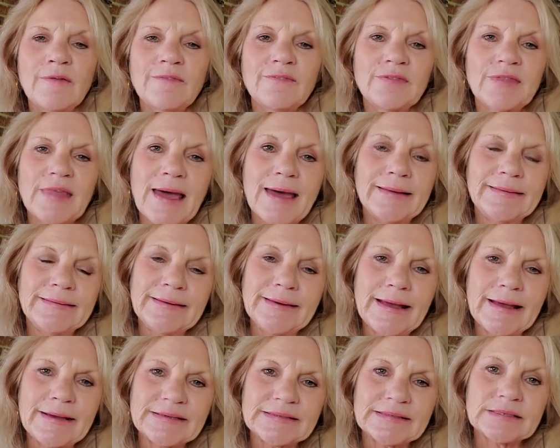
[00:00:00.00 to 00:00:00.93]
that
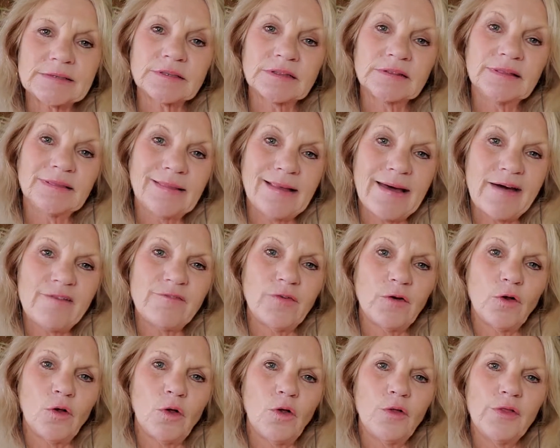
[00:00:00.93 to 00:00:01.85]
next
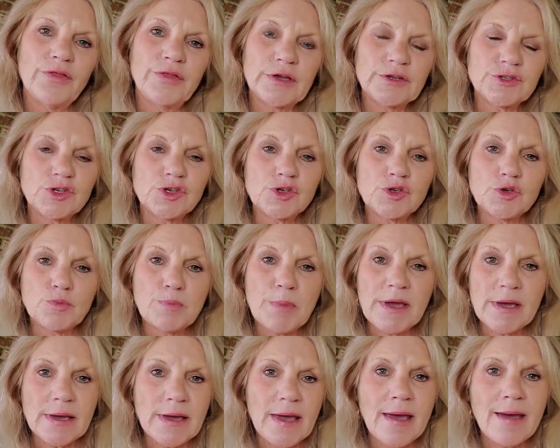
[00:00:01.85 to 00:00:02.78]
level that you
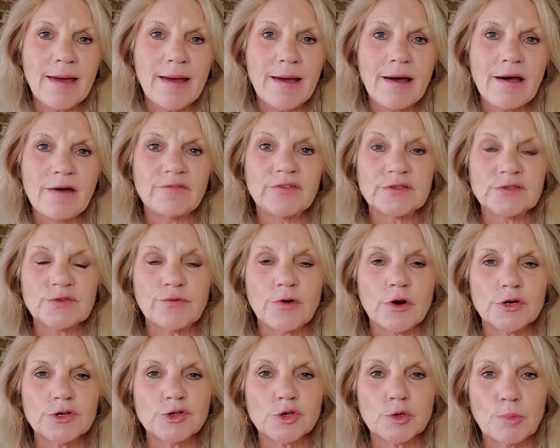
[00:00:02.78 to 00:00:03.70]
may have as
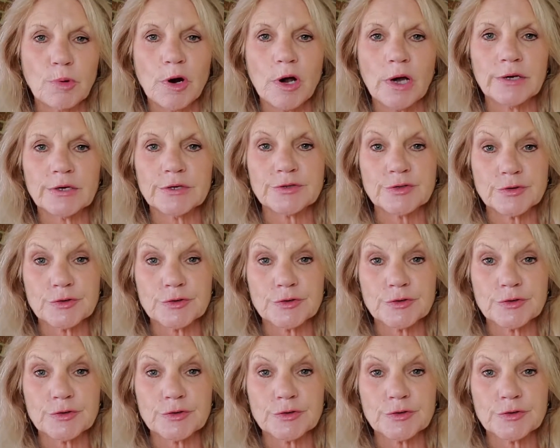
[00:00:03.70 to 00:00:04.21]
far as your product